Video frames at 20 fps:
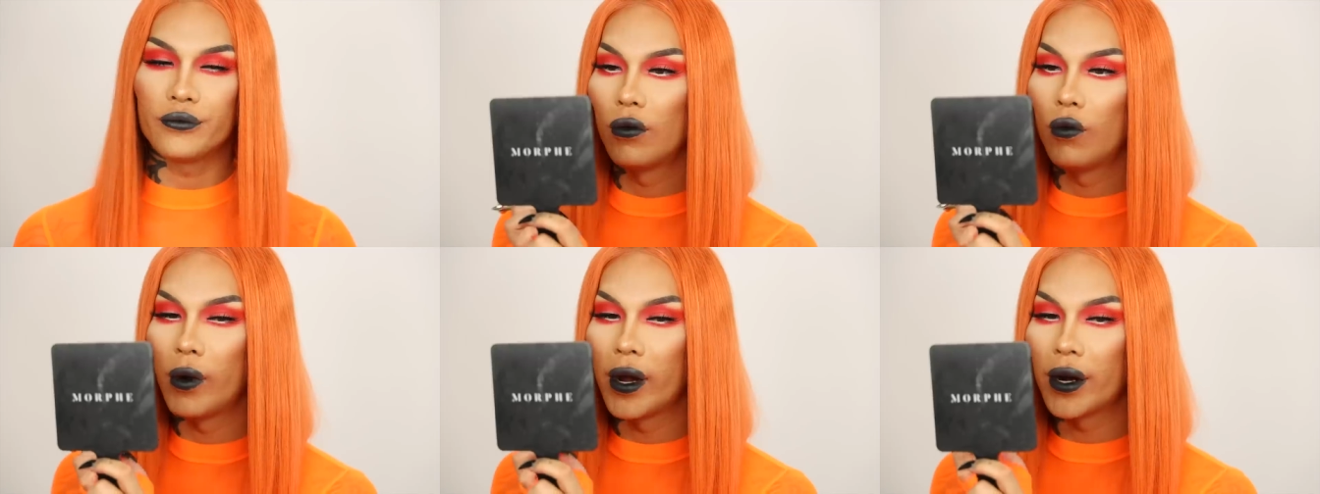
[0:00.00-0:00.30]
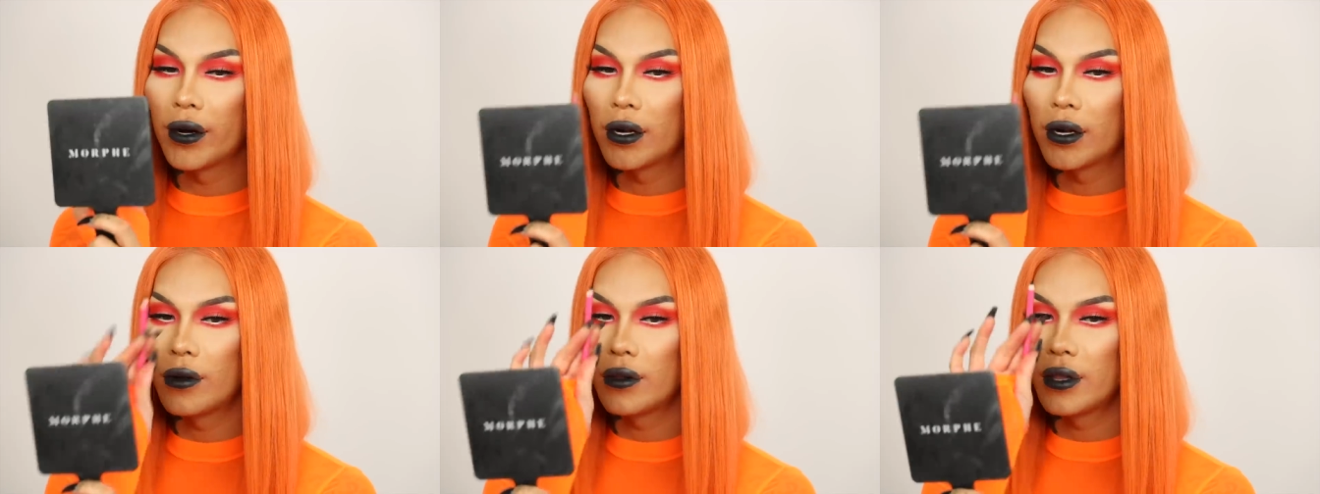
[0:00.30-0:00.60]

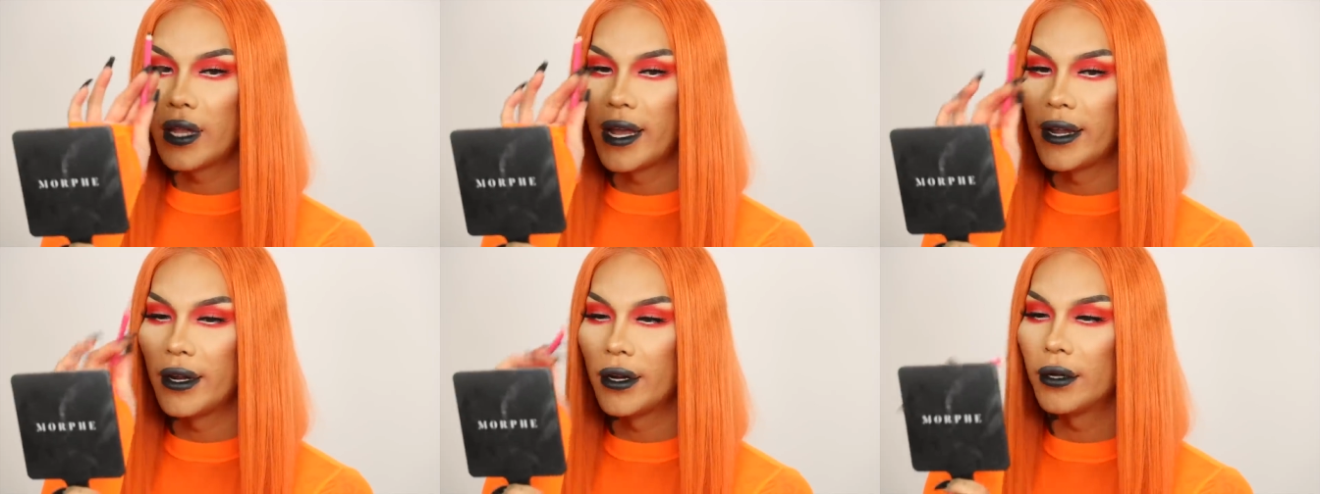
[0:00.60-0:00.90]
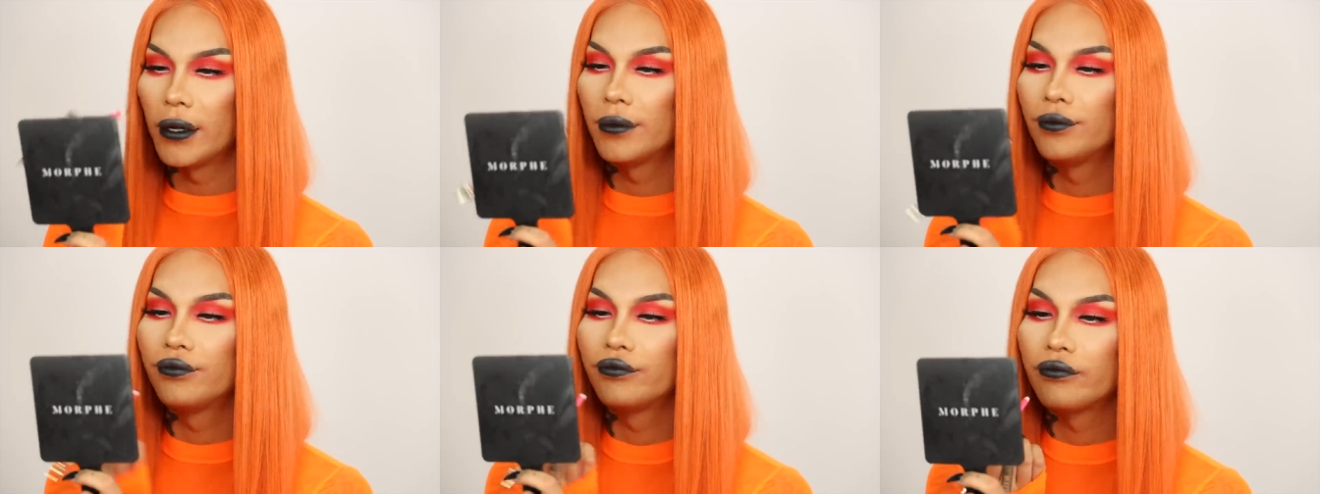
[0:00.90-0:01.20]
Weirdo
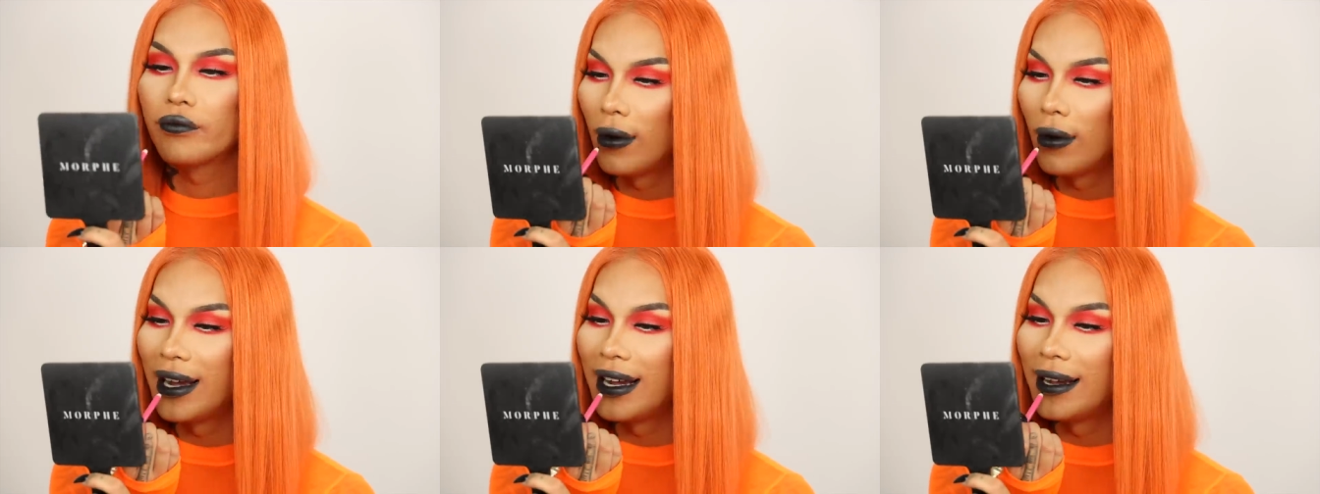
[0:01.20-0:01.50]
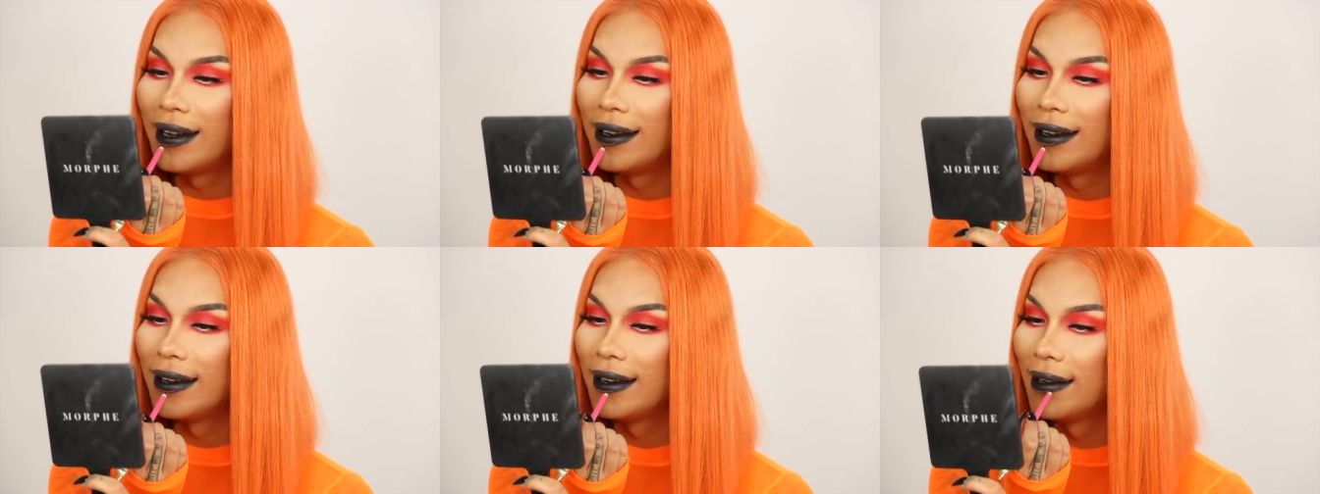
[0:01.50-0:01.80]
liner,
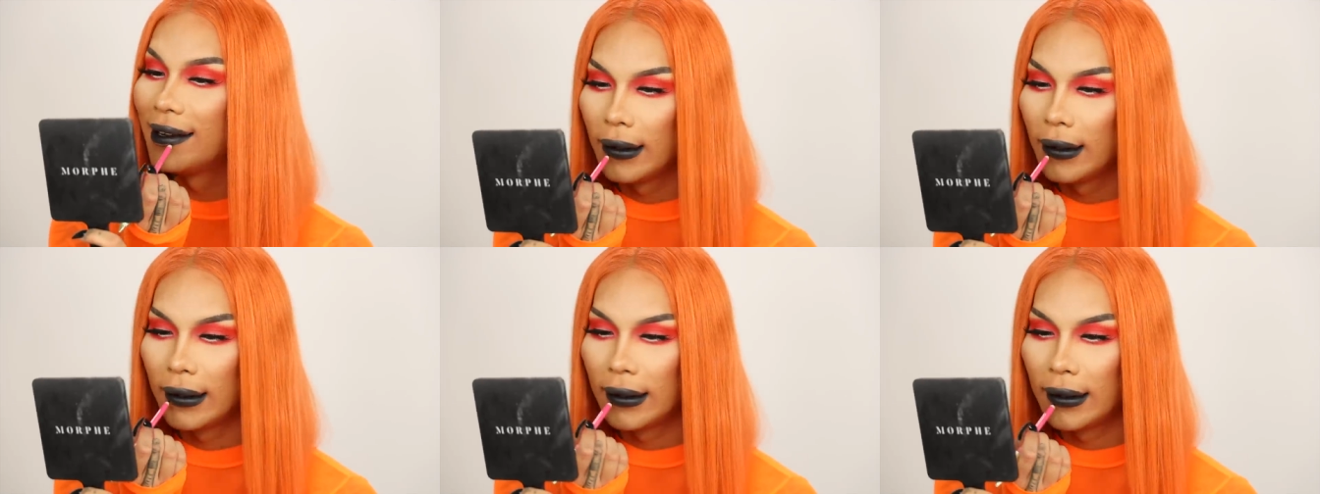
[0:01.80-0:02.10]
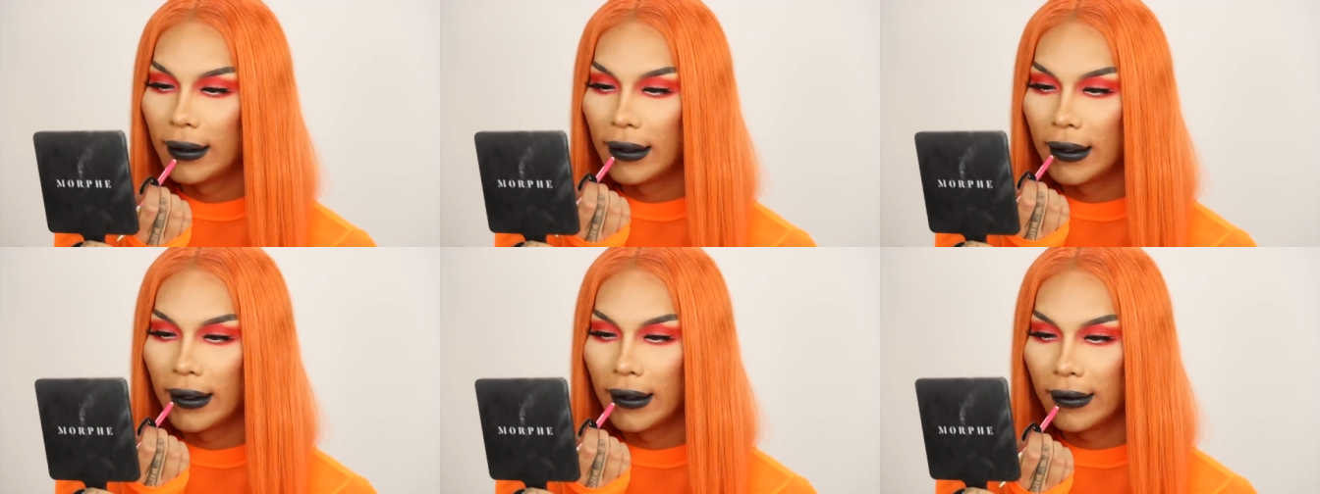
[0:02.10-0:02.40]
wow. It's
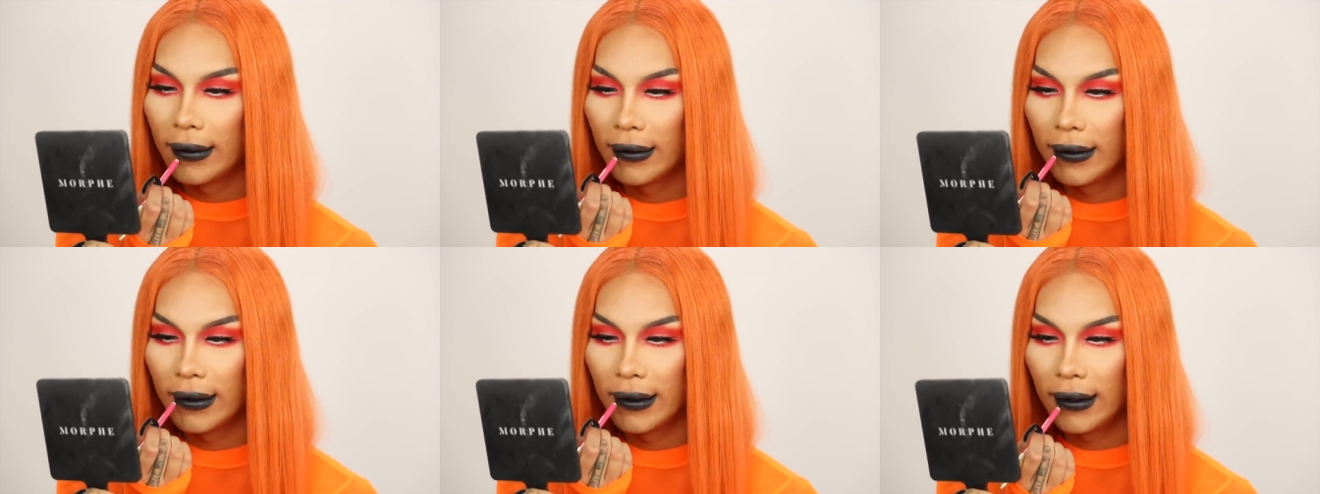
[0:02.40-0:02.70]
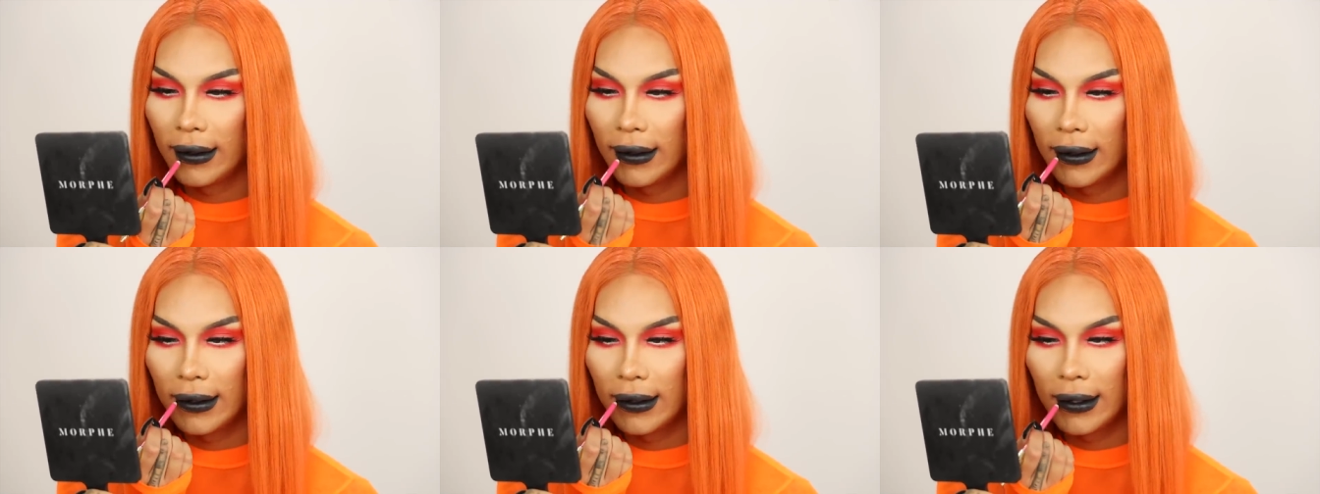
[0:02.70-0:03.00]

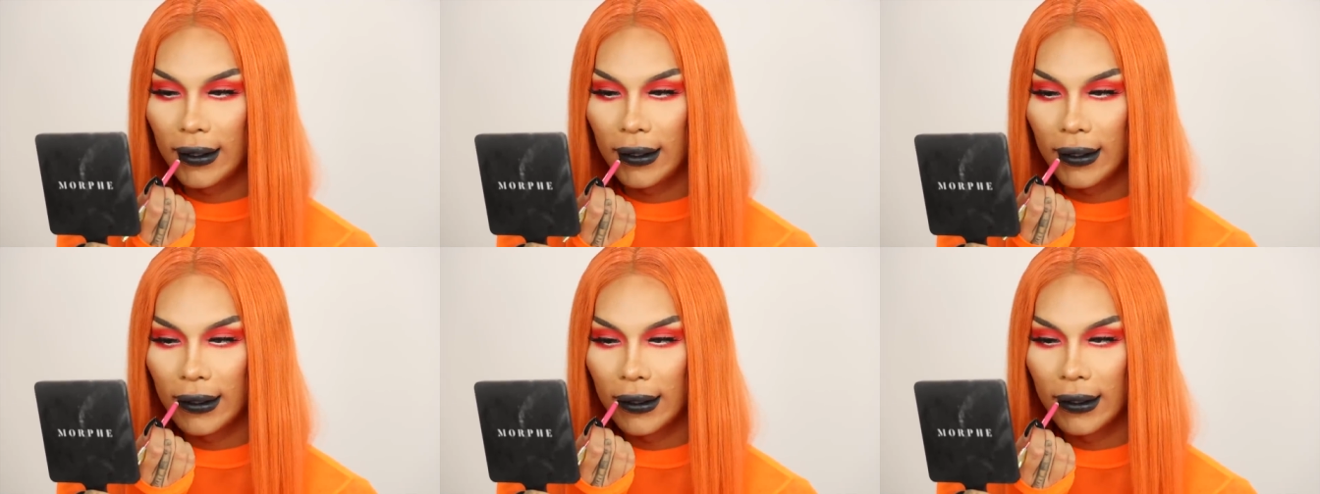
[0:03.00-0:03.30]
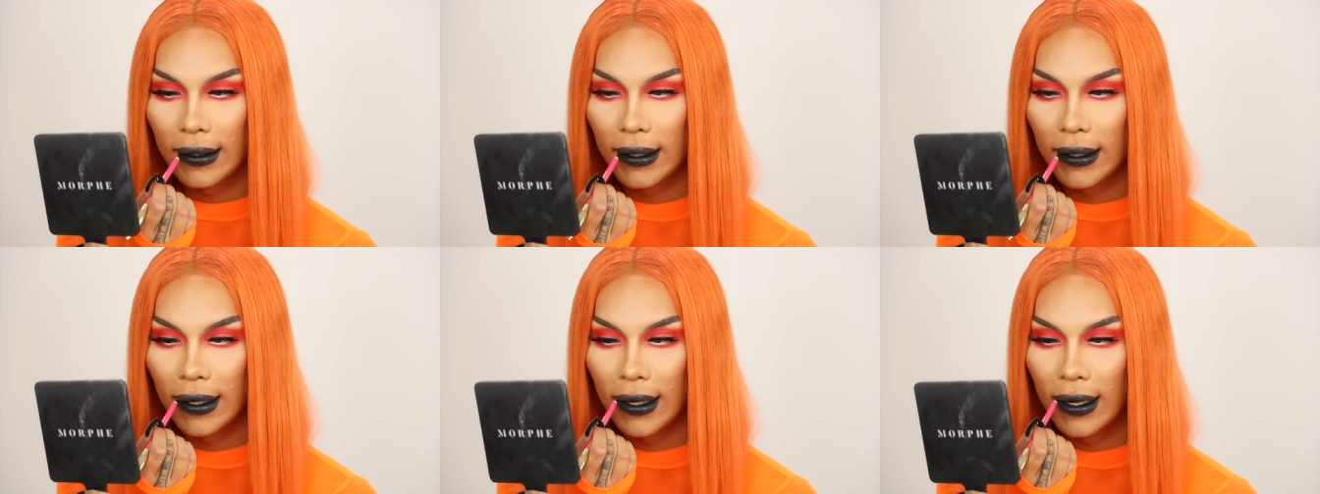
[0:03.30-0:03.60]
definitely a color.